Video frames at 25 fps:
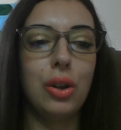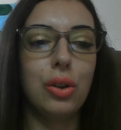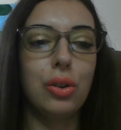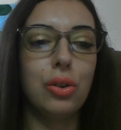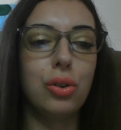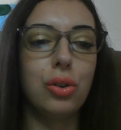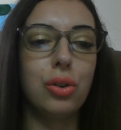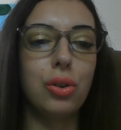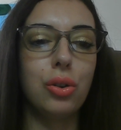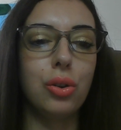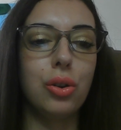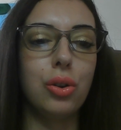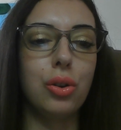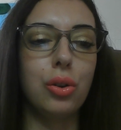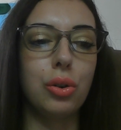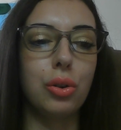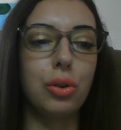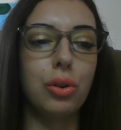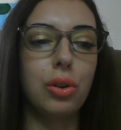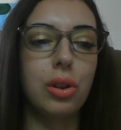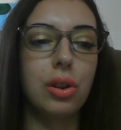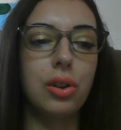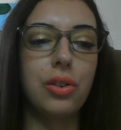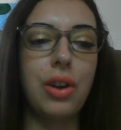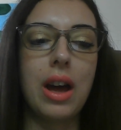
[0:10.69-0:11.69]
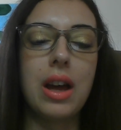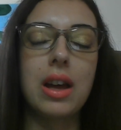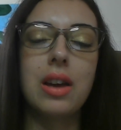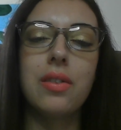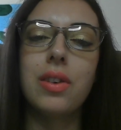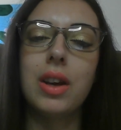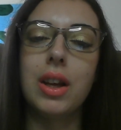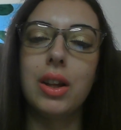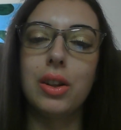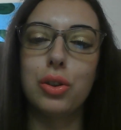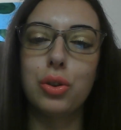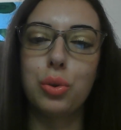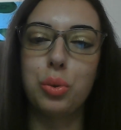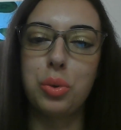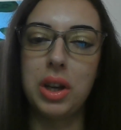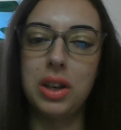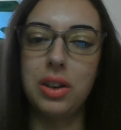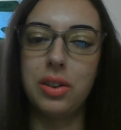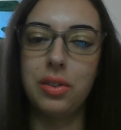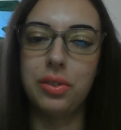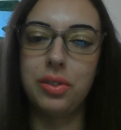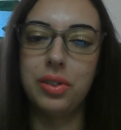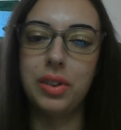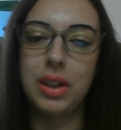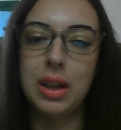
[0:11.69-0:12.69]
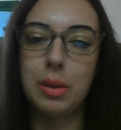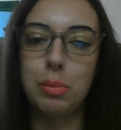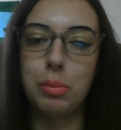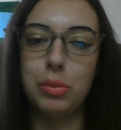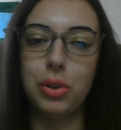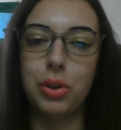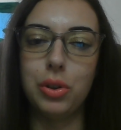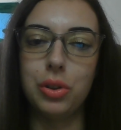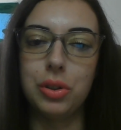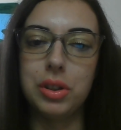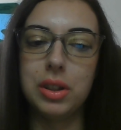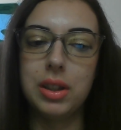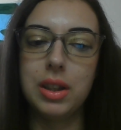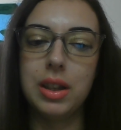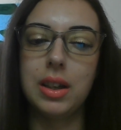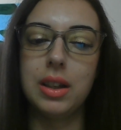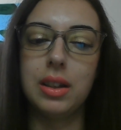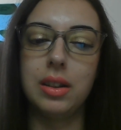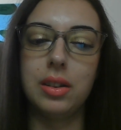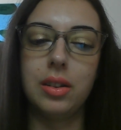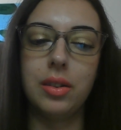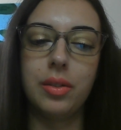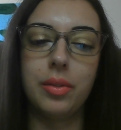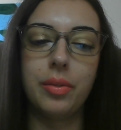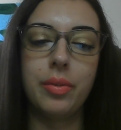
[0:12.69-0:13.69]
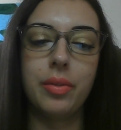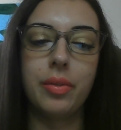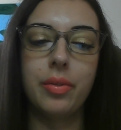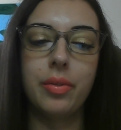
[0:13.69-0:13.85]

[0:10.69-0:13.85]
to your thriving Twin Flame Union.